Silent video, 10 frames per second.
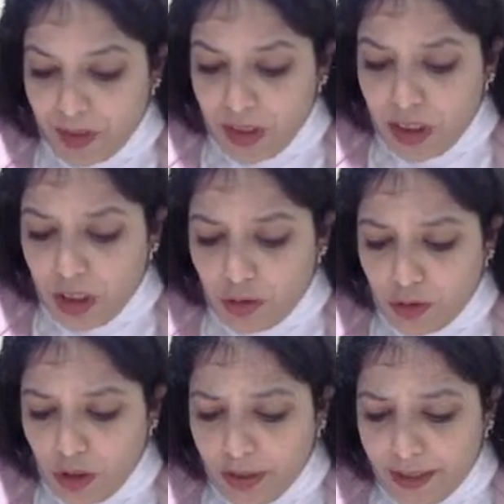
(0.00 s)
Now
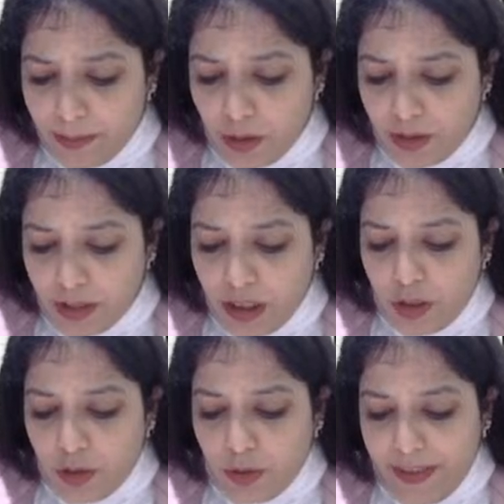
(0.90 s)
talking about
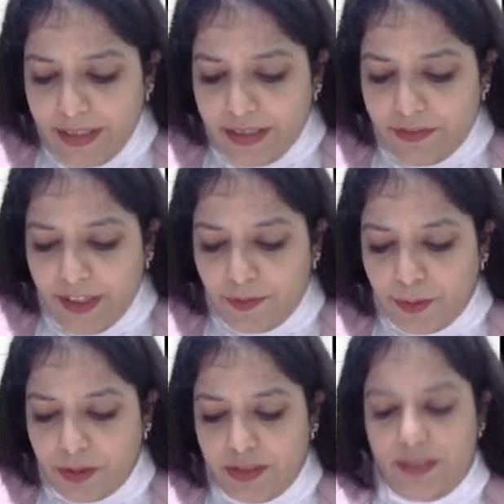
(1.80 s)

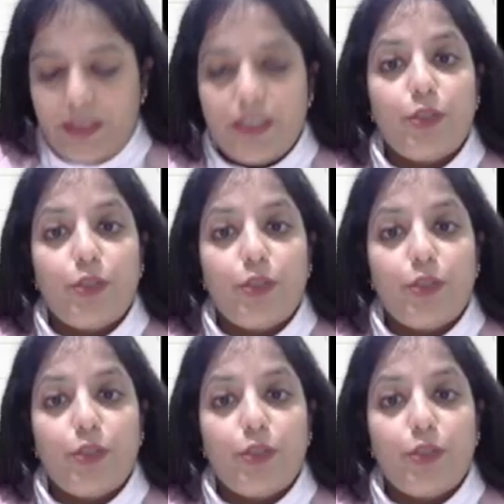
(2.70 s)
25%.